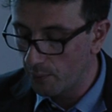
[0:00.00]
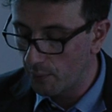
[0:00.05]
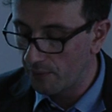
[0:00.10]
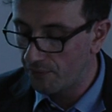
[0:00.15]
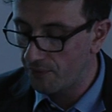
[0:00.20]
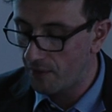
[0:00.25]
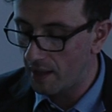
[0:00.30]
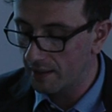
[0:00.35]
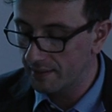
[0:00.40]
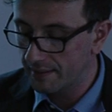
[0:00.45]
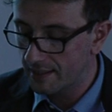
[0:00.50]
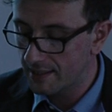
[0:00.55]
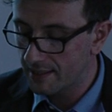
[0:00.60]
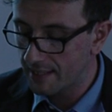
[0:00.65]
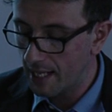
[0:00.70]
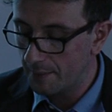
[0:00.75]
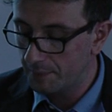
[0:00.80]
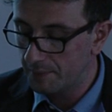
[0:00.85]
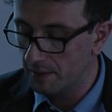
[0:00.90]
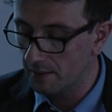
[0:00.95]
we find
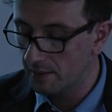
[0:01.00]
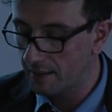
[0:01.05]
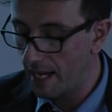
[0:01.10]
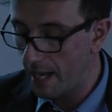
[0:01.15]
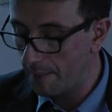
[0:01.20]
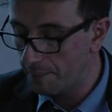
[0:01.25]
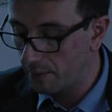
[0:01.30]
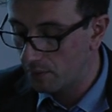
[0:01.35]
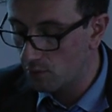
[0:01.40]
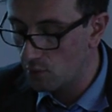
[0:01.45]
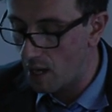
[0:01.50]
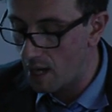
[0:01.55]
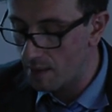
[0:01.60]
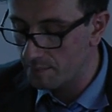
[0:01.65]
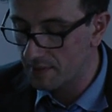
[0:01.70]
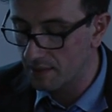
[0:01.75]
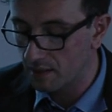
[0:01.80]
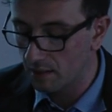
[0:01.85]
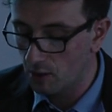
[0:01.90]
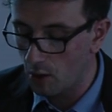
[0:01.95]
accepted
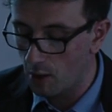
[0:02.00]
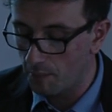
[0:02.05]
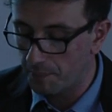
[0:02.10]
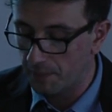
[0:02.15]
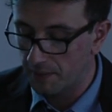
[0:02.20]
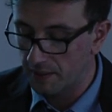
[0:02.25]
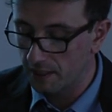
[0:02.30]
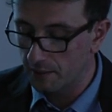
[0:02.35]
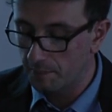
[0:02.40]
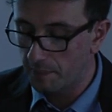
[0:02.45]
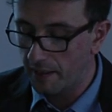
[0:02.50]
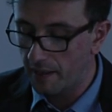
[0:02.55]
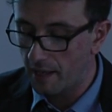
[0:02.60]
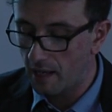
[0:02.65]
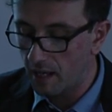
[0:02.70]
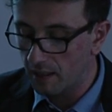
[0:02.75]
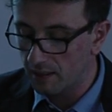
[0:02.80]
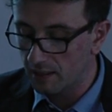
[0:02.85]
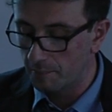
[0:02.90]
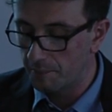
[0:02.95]
epigrams accompanied by
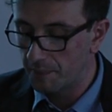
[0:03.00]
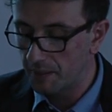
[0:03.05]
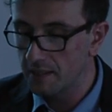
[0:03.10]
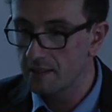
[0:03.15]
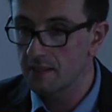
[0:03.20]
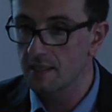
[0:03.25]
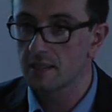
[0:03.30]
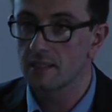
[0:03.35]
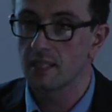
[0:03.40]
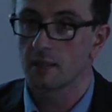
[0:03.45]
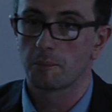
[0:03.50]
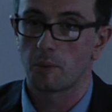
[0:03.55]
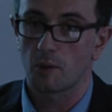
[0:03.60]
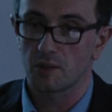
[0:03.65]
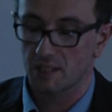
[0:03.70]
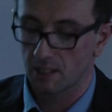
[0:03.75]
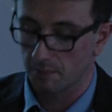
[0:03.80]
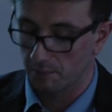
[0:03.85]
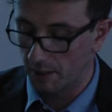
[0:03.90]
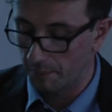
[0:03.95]
other pieces and
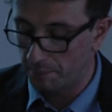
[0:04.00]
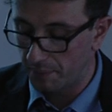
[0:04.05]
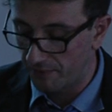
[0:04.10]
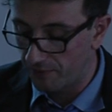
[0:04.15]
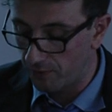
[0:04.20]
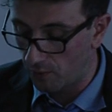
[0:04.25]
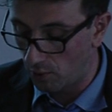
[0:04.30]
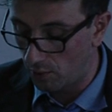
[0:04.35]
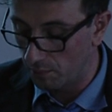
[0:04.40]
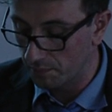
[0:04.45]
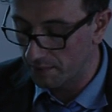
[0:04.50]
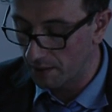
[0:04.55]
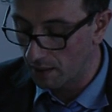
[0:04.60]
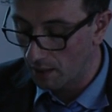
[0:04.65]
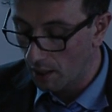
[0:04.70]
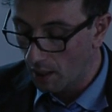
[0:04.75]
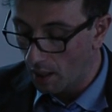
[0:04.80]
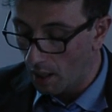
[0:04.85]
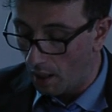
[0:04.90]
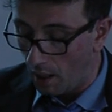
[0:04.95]
possibly performed.
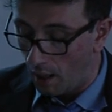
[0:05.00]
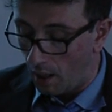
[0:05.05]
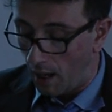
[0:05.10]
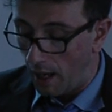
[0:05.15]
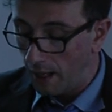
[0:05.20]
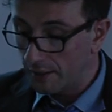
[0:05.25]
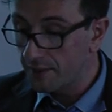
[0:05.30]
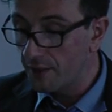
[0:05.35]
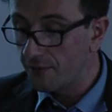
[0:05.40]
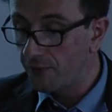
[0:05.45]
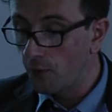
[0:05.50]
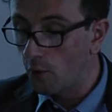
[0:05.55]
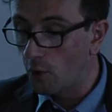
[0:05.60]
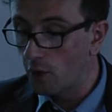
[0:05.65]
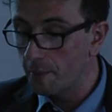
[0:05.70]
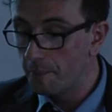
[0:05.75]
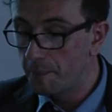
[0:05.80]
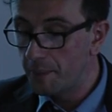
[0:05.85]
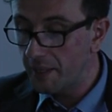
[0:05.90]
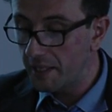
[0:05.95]
Under
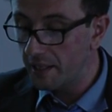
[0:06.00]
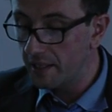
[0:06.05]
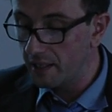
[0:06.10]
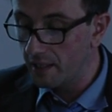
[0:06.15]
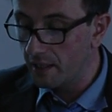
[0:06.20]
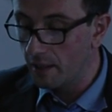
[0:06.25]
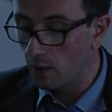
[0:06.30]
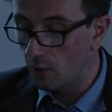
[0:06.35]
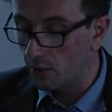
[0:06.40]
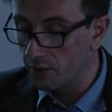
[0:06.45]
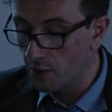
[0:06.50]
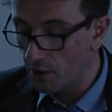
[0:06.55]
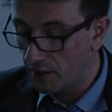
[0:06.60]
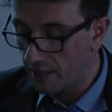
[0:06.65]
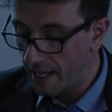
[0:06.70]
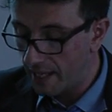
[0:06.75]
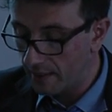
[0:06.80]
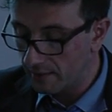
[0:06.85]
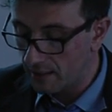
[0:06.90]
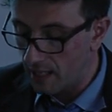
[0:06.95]
4b on your
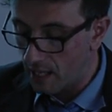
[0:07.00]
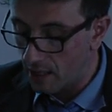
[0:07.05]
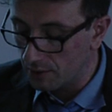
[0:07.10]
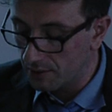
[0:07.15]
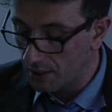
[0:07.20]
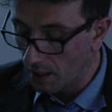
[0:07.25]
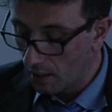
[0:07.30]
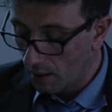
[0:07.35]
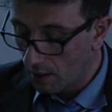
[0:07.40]
handout,